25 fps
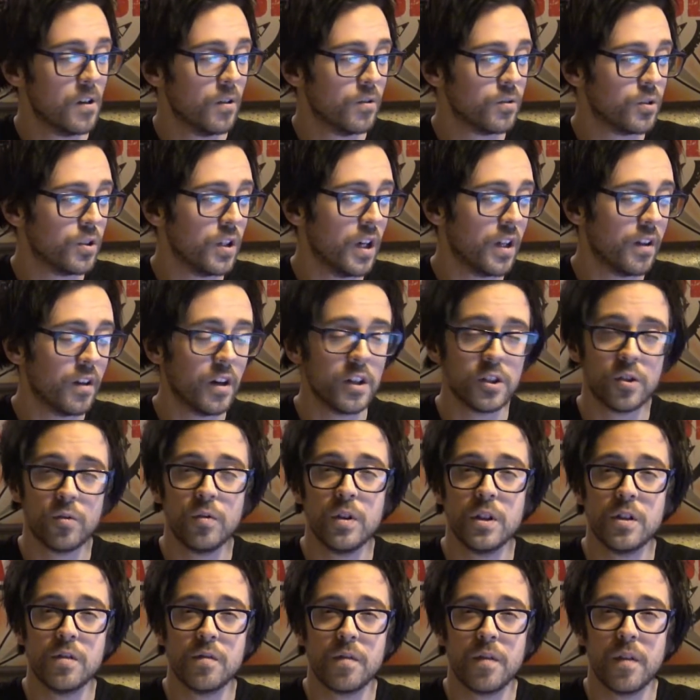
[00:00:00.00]
So yeah, there is a
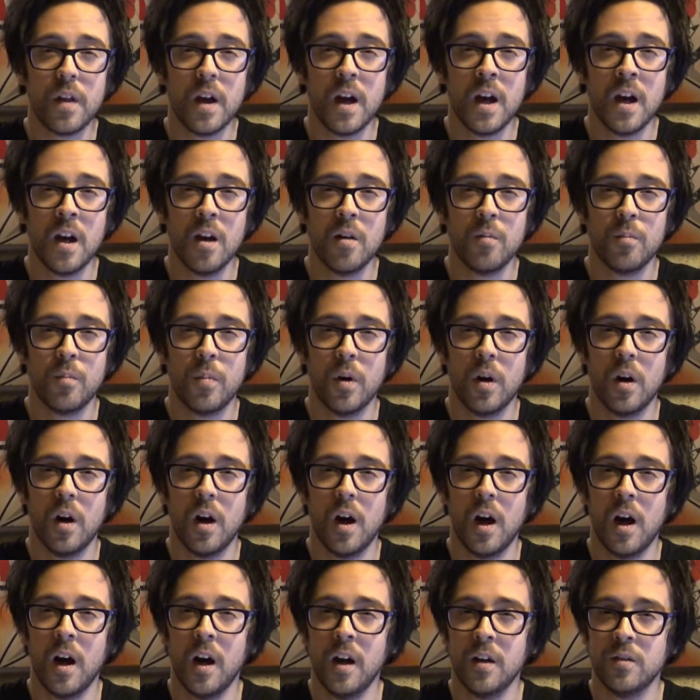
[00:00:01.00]
reason for that,
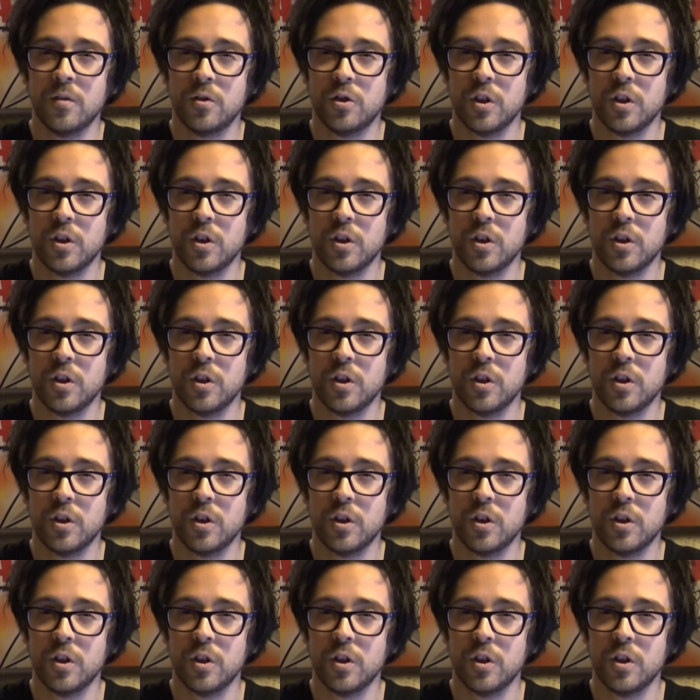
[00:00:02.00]
but I